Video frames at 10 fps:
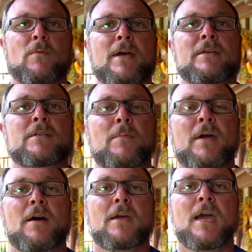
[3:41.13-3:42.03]
ways to
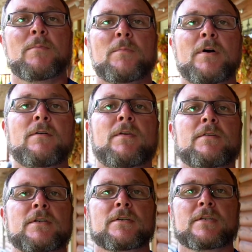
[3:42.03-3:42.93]
make our camera move
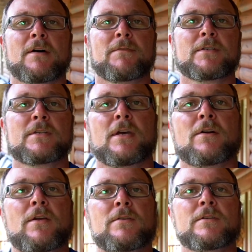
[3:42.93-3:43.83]
using a selfie stick
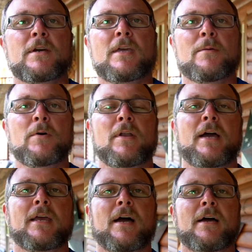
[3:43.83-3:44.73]
or using a gimbal
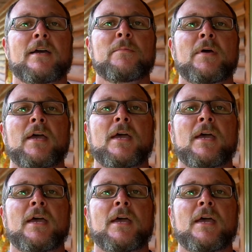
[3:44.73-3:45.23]
like I am.